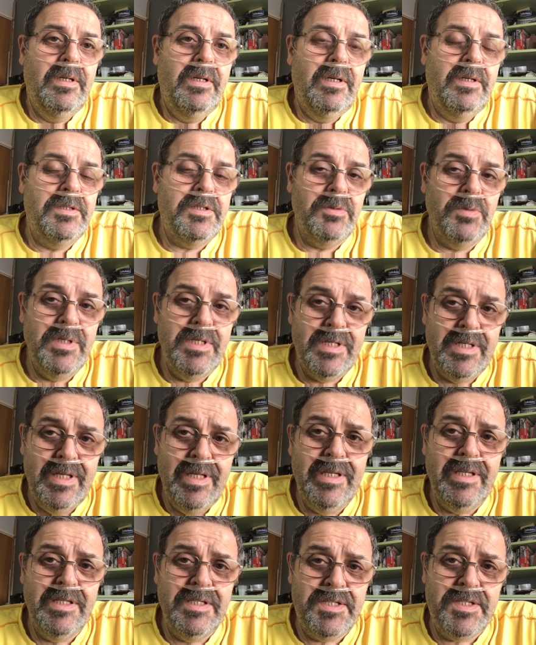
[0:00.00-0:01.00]
to his
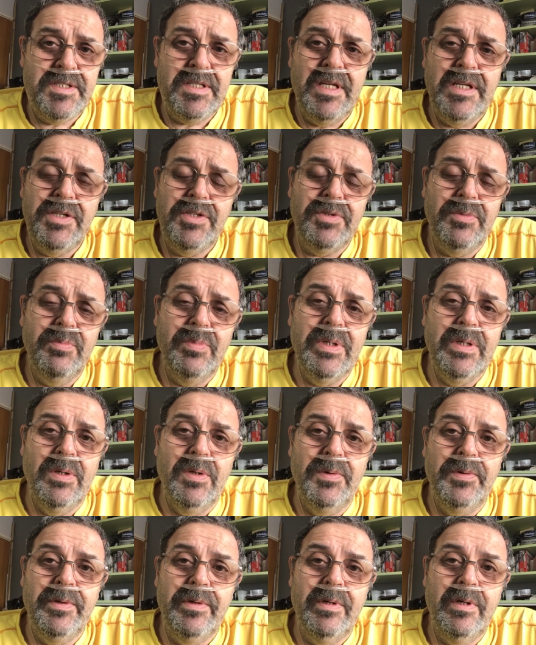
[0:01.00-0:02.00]
latest station
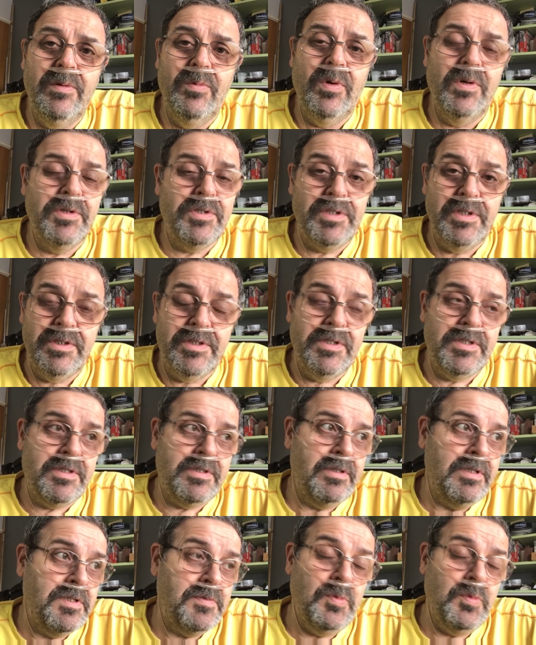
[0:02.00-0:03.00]
build. I watched it just
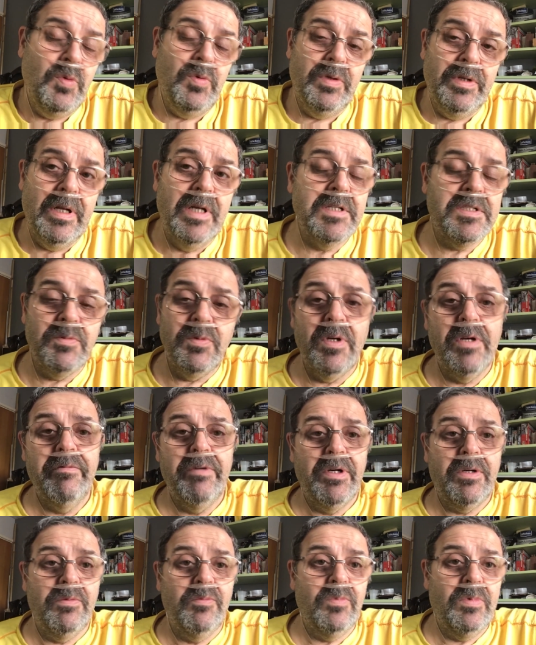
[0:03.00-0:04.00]
this morning, actually,
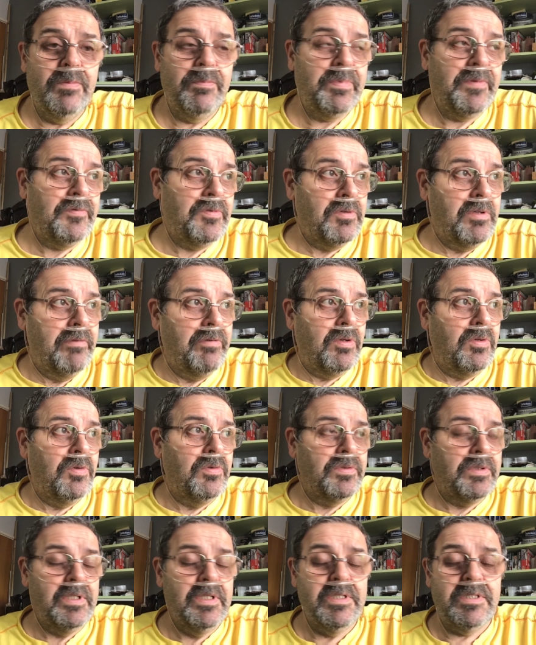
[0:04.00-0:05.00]
before I record
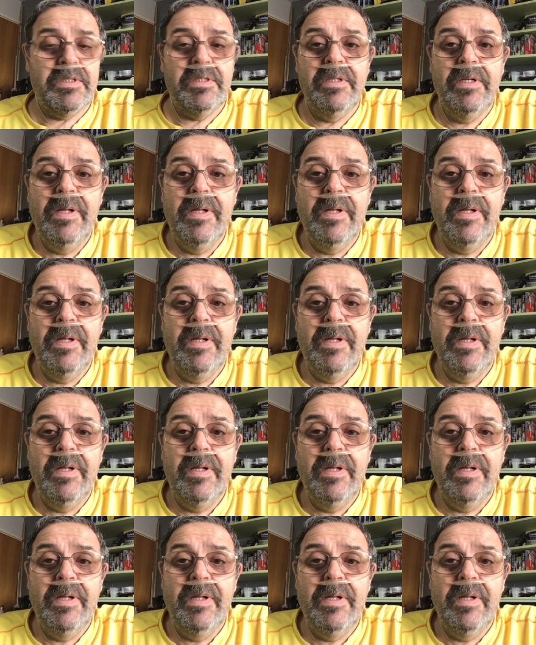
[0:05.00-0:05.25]
this.